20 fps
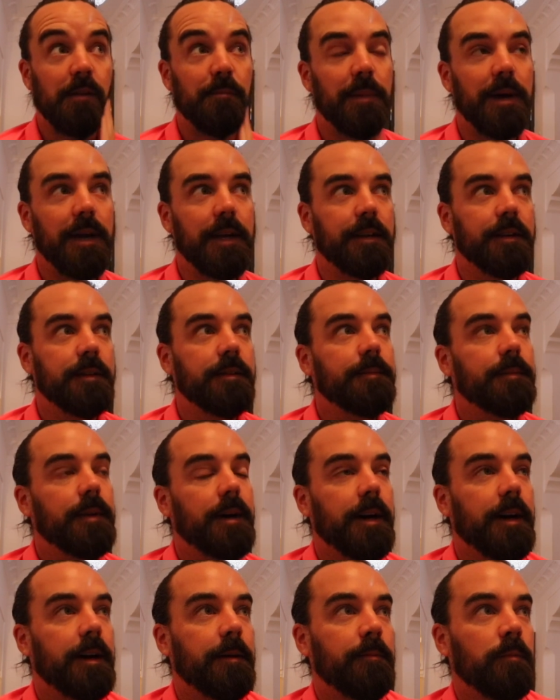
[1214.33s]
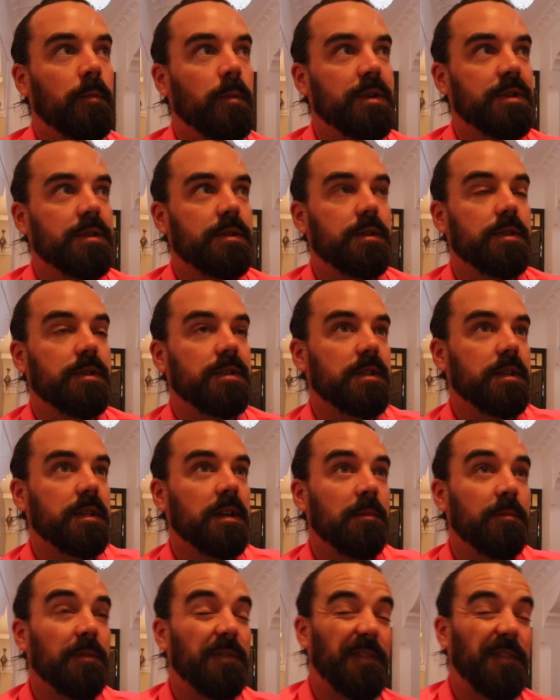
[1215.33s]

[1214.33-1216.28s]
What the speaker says: Maaden, which is the number